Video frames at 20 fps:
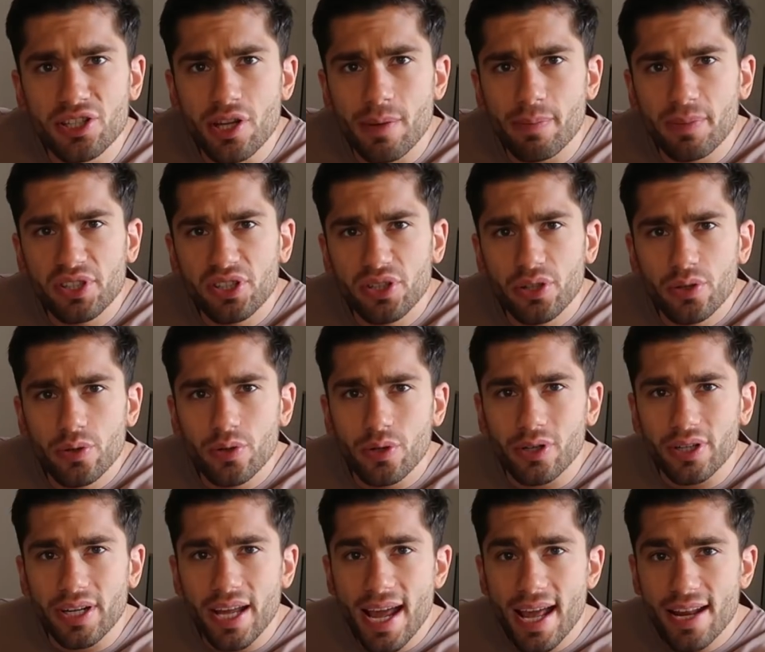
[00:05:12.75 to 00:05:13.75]
number 2
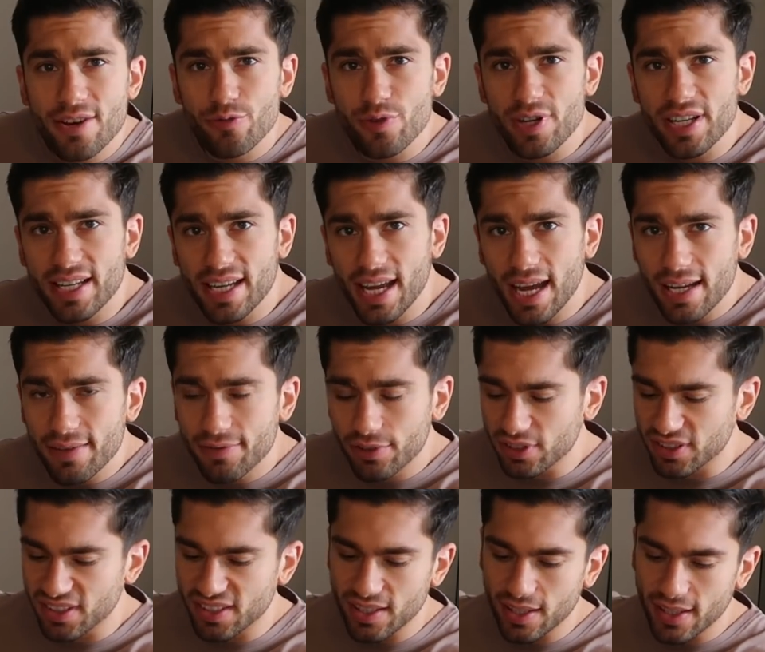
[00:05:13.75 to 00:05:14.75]
on Henry
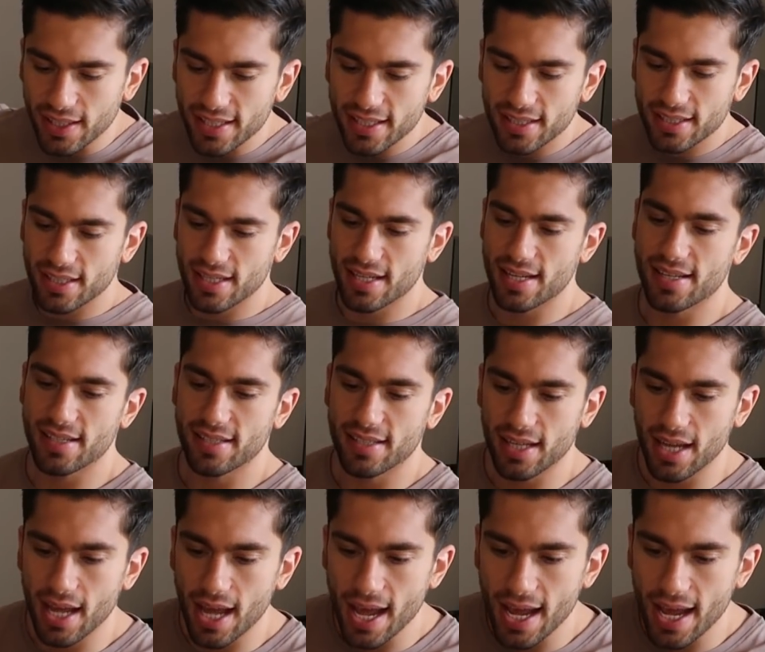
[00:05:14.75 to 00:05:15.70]
Cavill's diet is